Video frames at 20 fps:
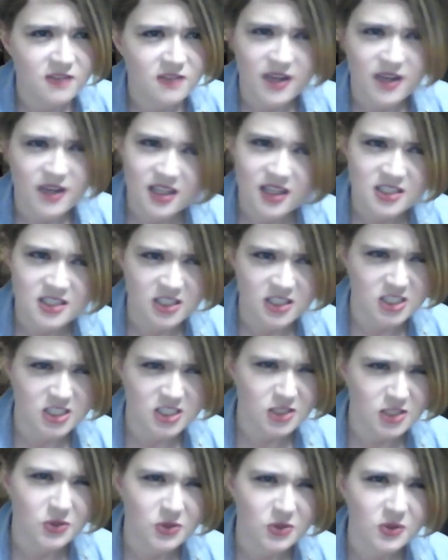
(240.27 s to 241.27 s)
I can touch
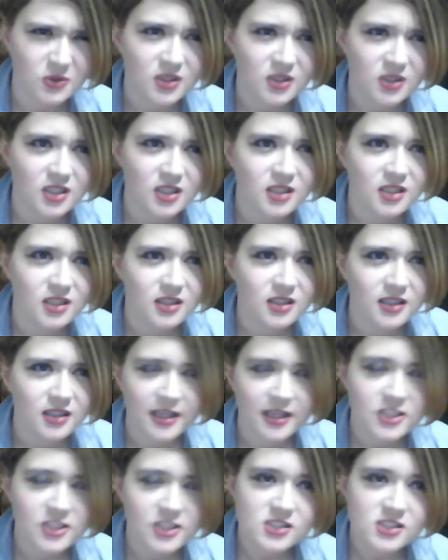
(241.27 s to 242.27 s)
you." And
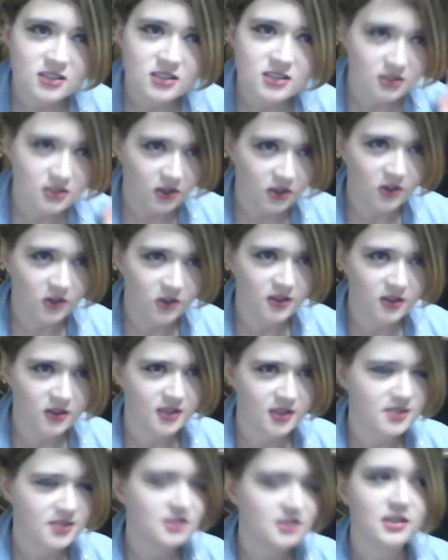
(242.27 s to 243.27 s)
I just heard
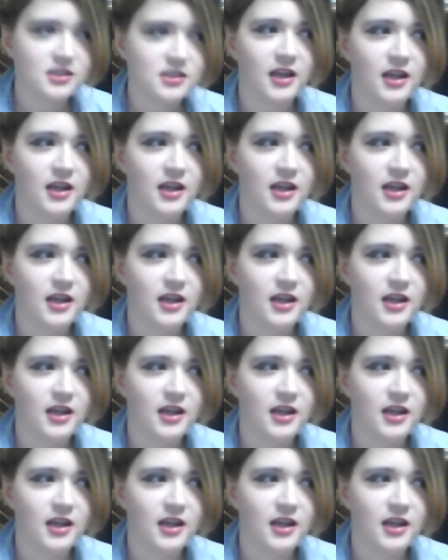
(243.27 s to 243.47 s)
this,